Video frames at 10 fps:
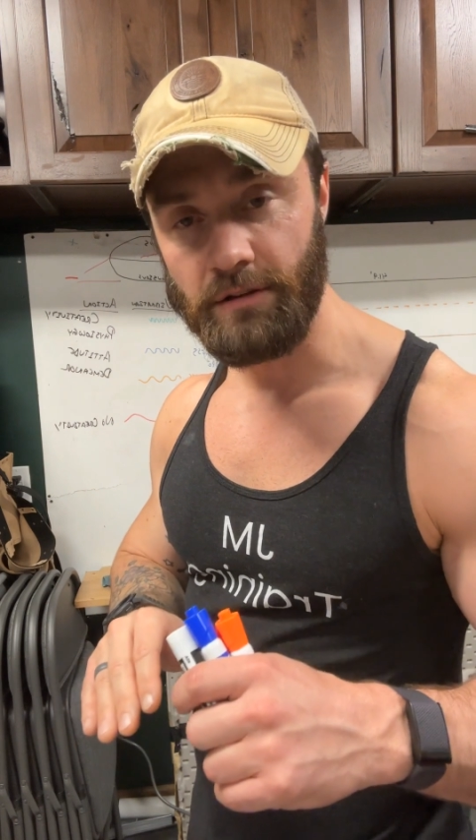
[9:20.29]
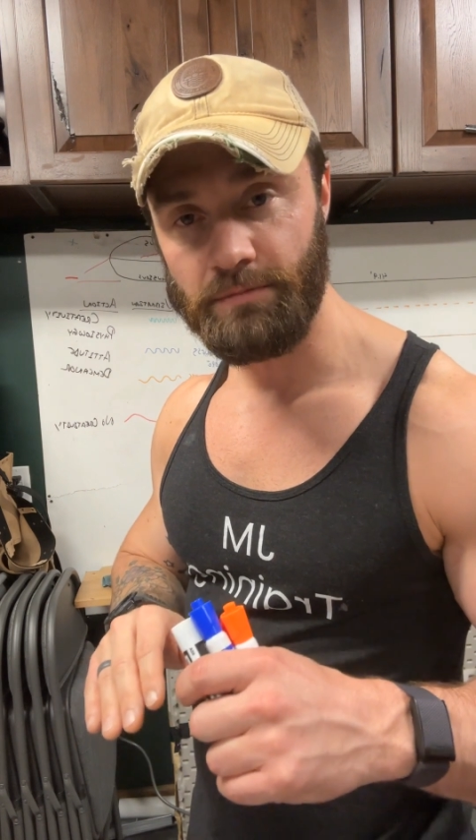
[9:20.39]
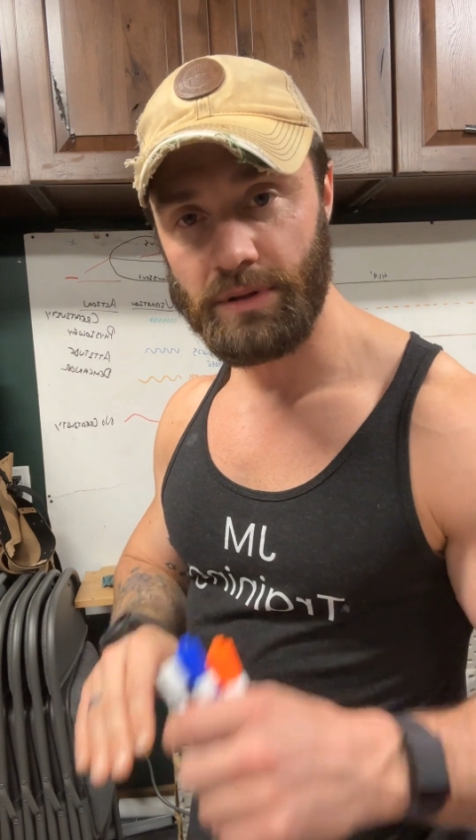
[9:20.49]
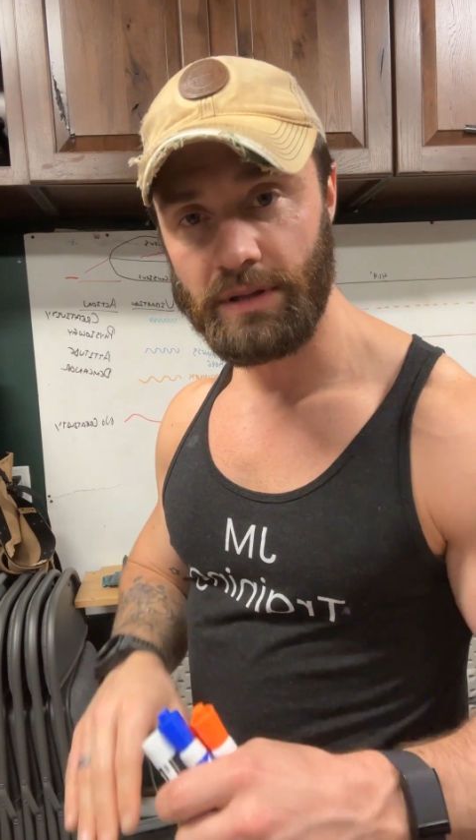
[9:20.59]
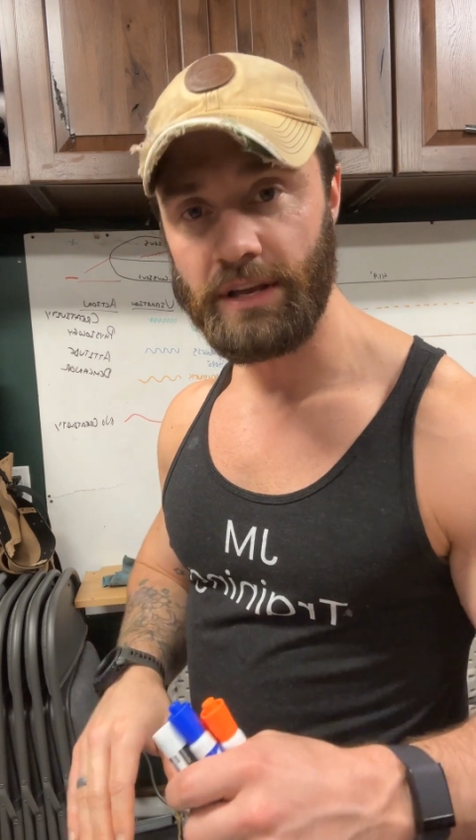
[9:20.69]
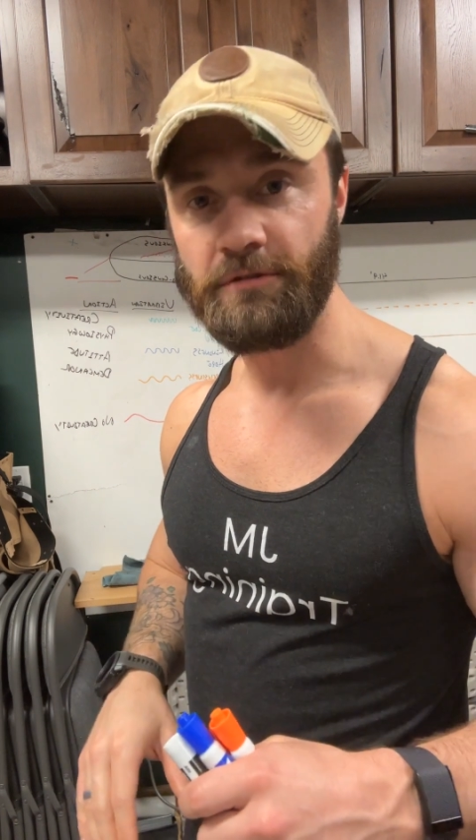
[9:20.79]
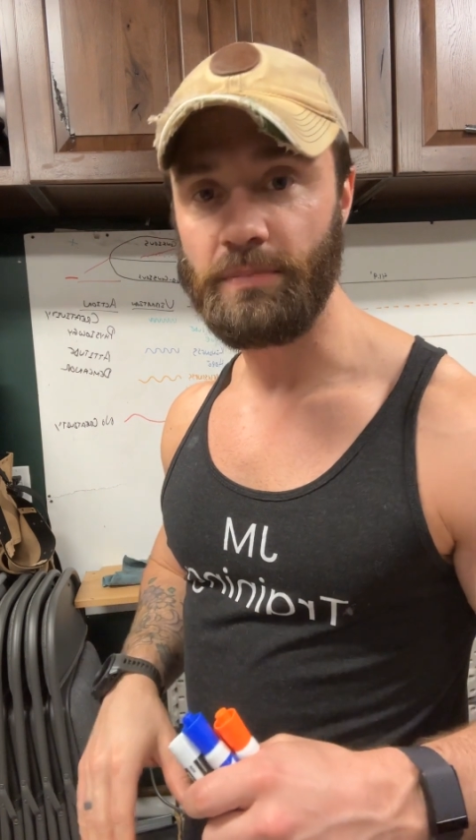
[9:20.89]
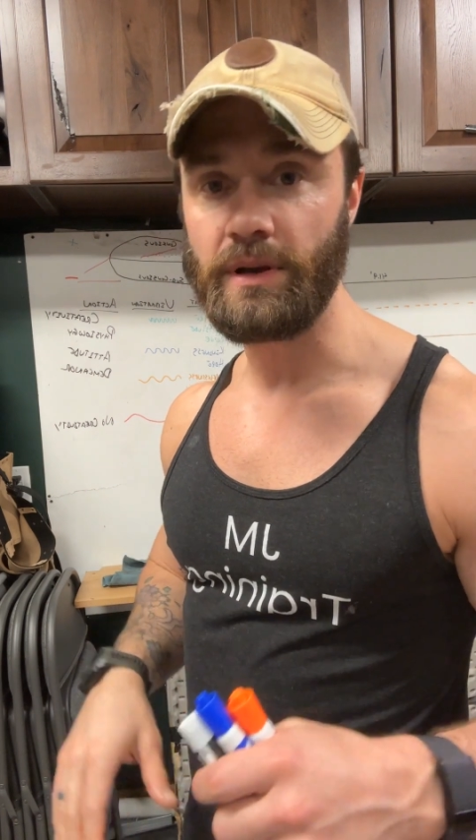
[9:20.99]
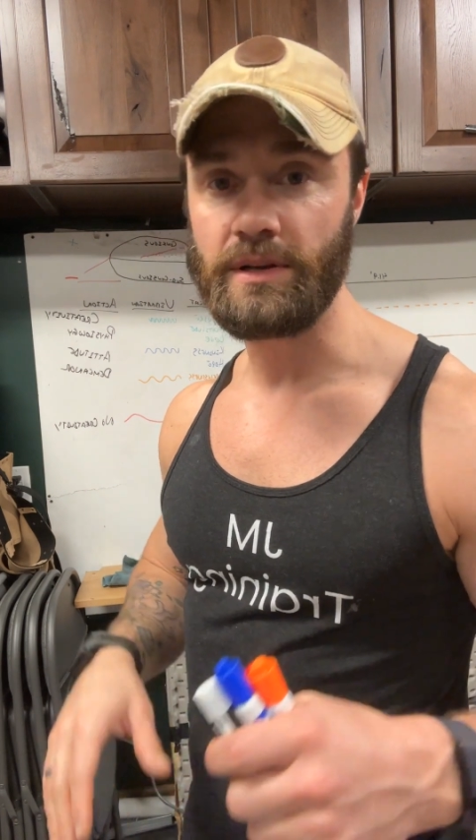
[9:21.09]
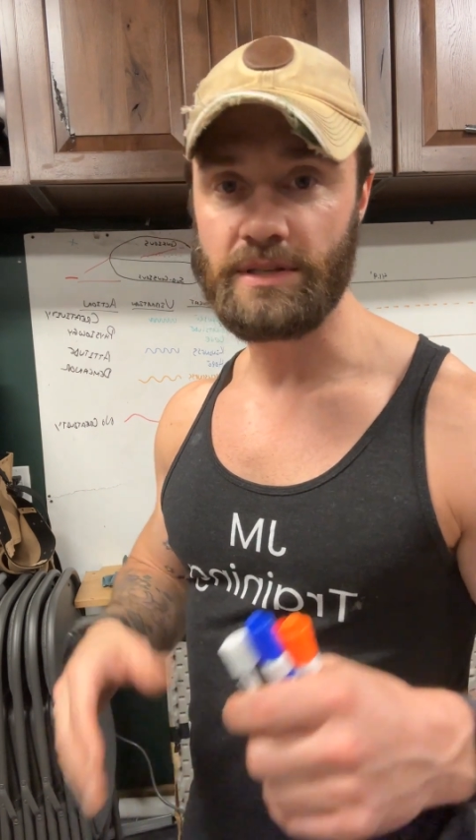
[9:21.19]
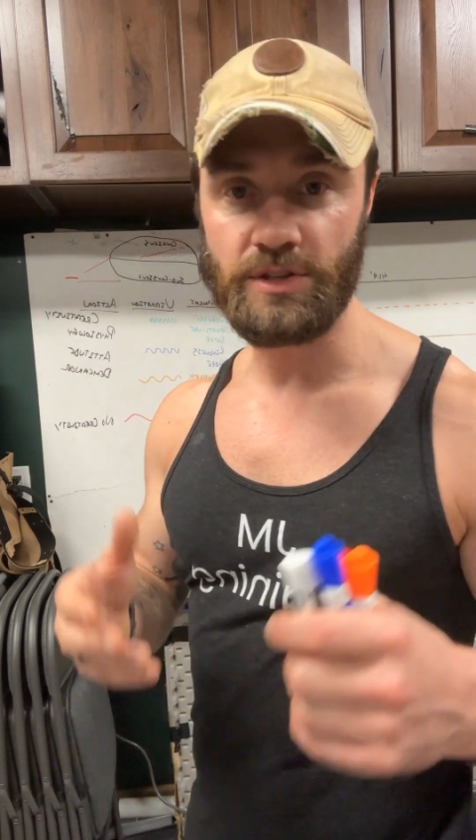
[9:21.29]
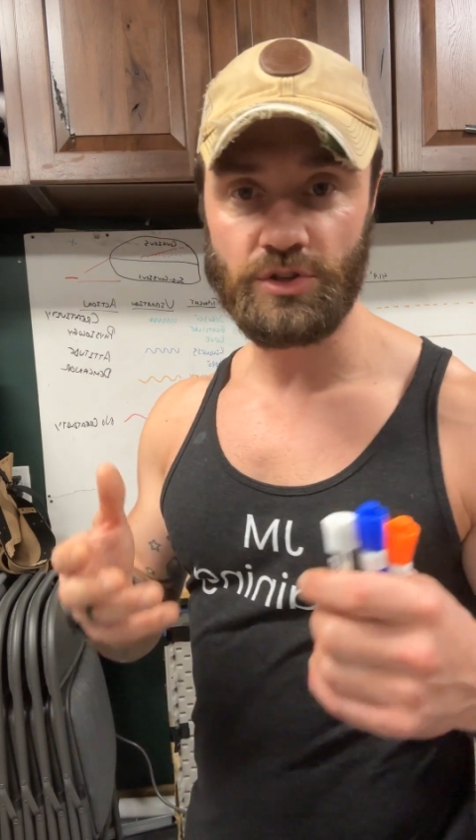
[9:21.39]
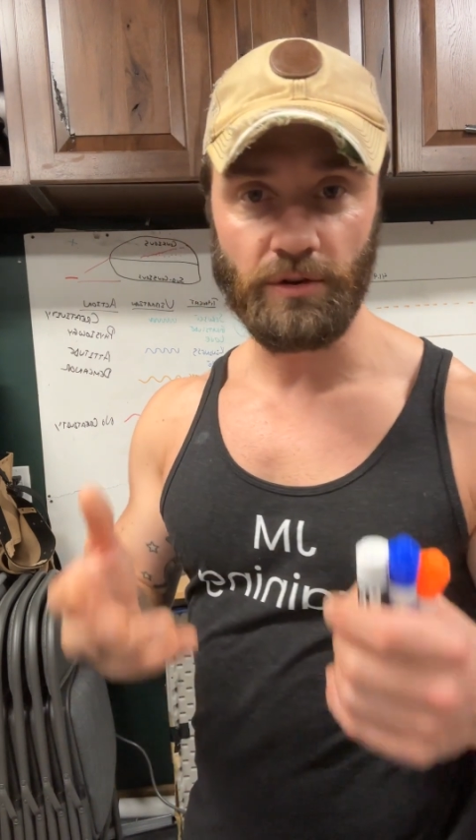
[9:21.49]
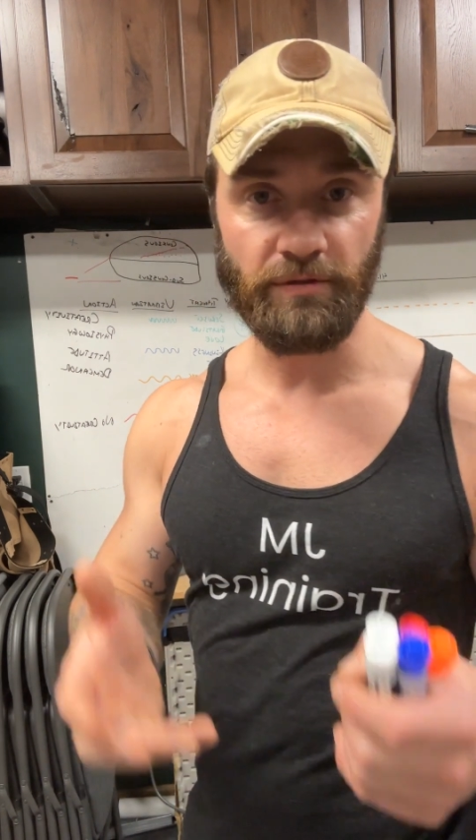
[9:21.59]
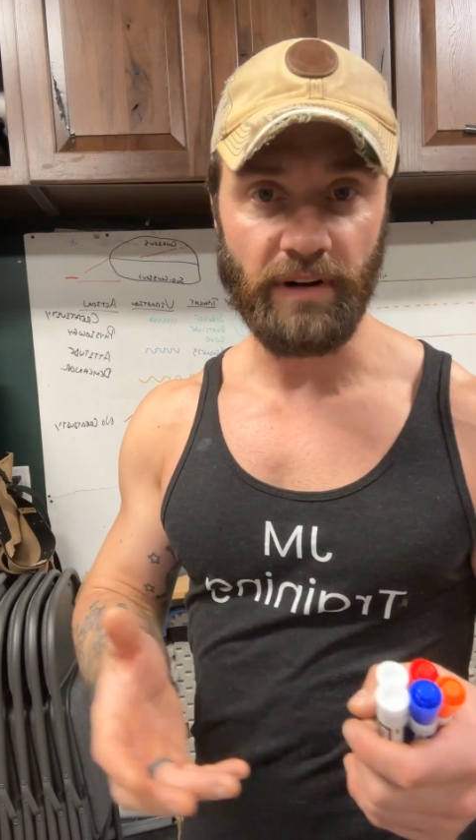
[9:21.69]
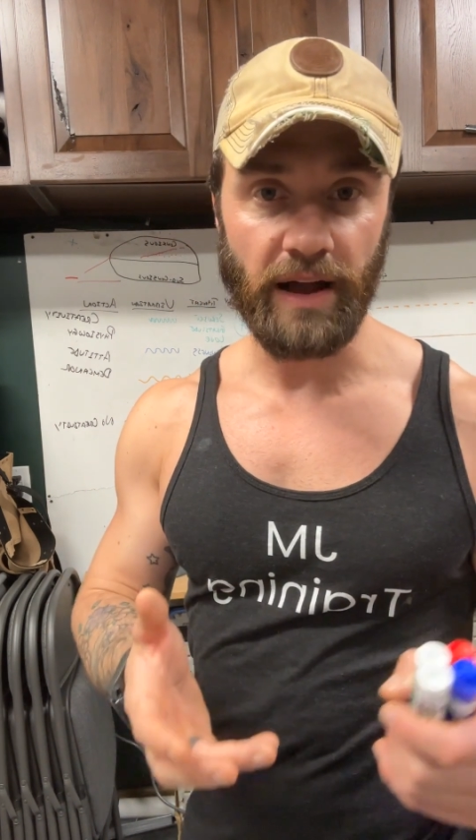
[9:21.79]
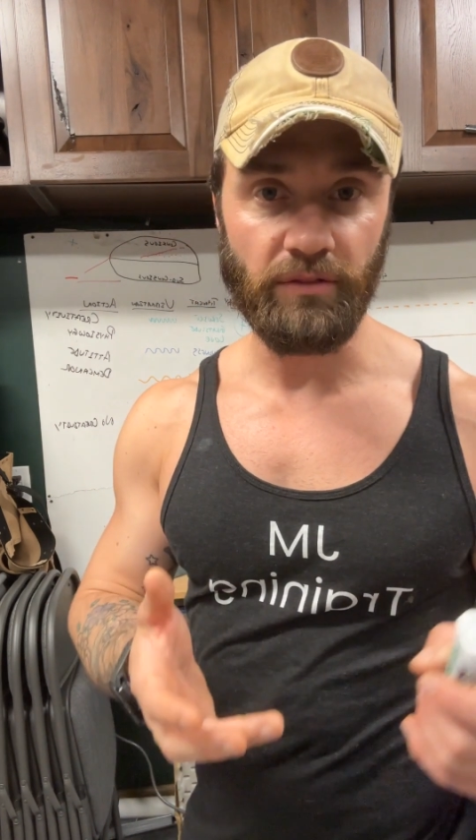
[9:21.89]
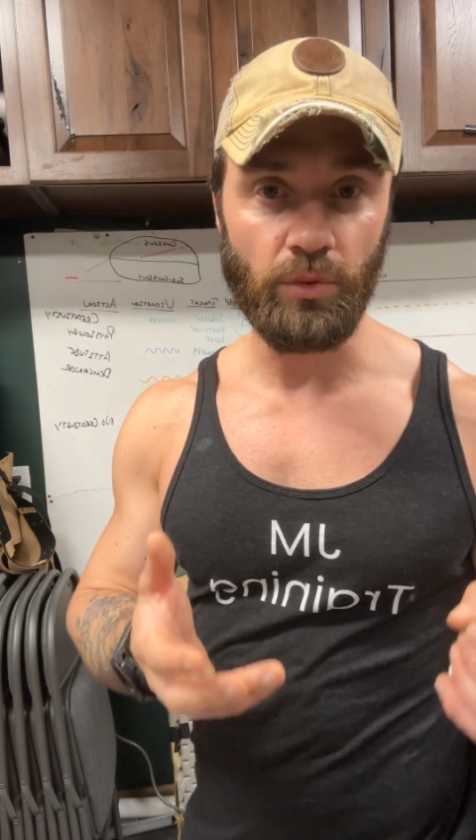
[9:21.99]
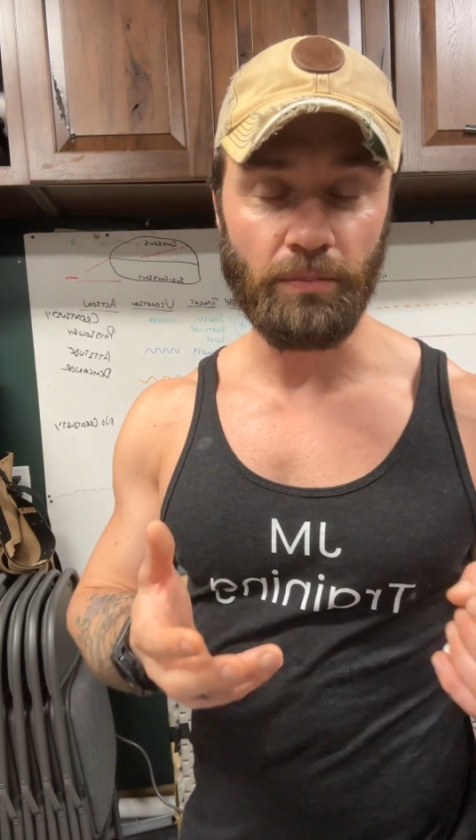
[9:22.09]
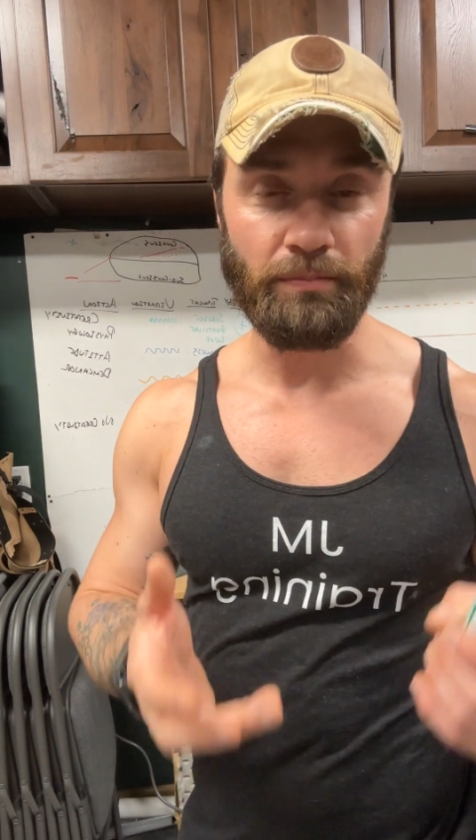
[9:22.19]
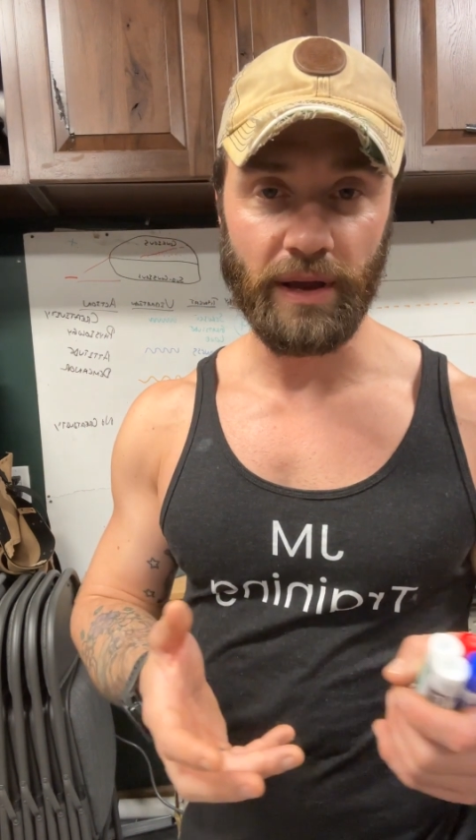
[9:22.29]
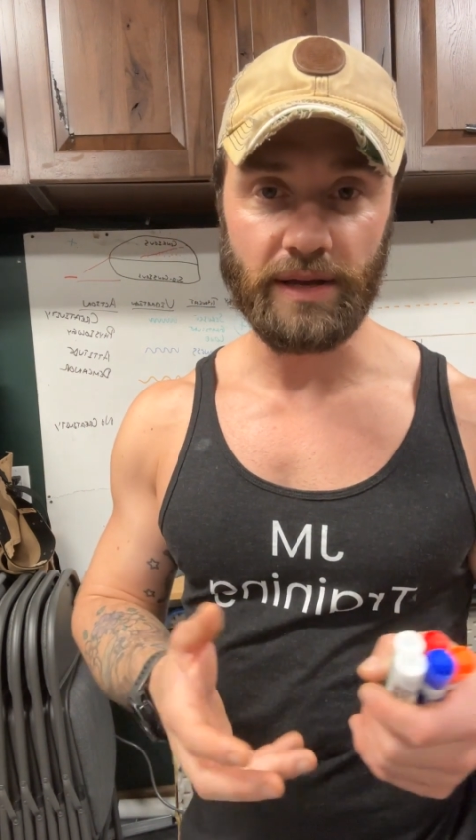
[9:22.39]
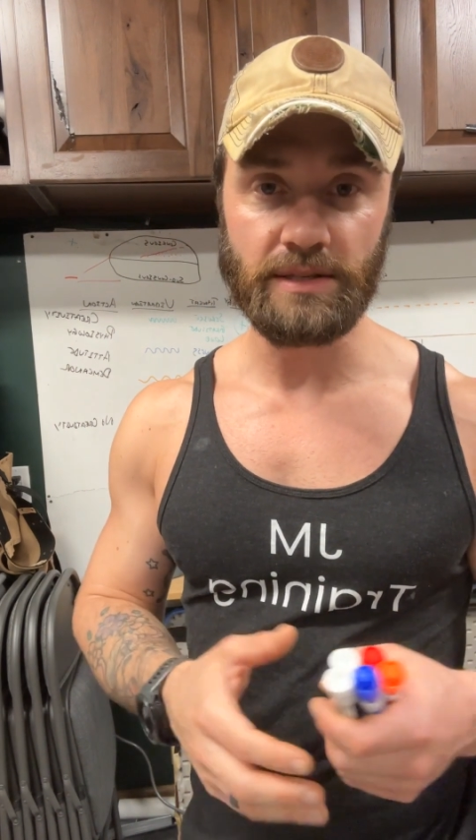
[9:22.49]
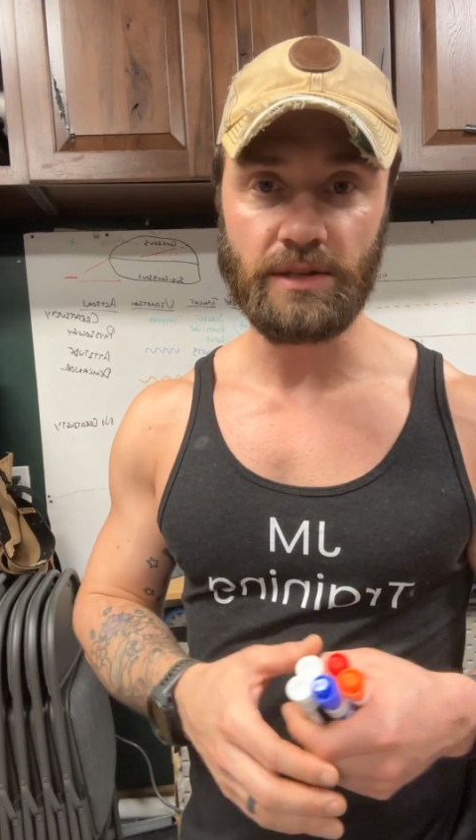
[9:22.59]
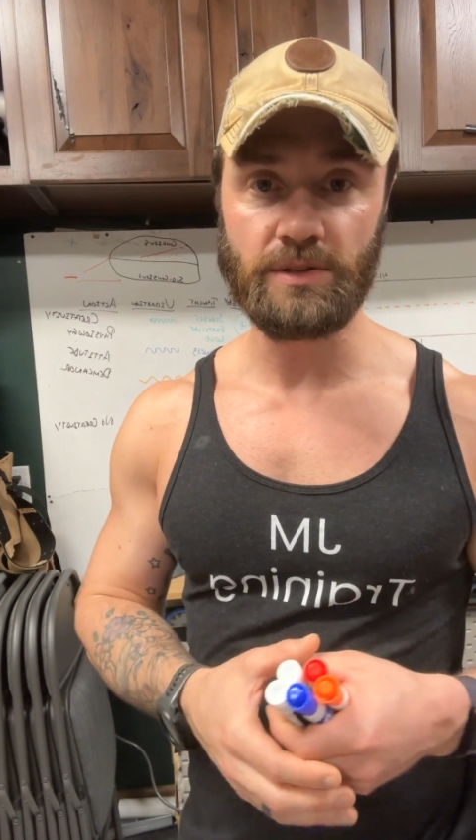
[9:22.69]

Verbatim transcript: of belief because it's survival based.